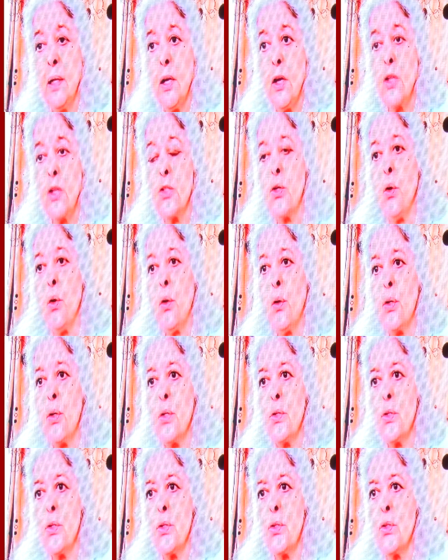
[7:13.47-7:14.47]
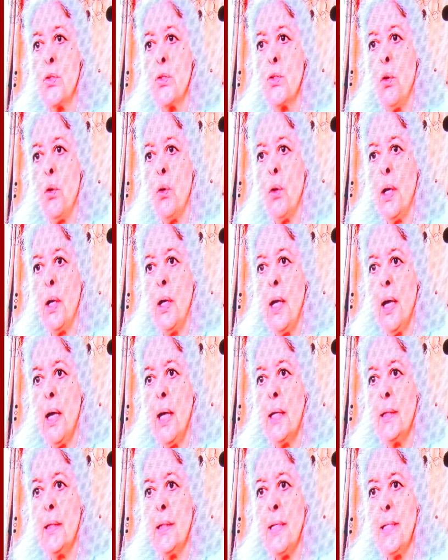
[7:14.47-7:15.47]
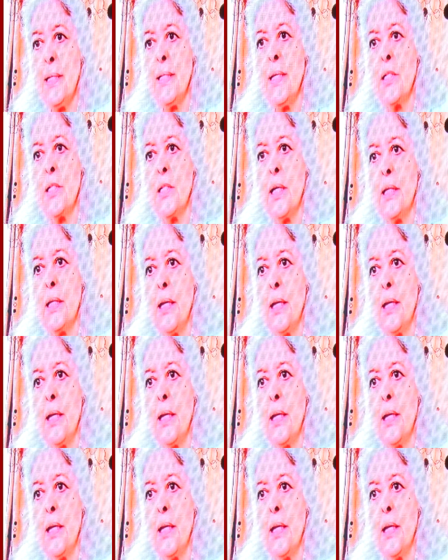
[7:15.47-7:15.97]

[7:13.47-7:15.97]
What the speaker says: So this is,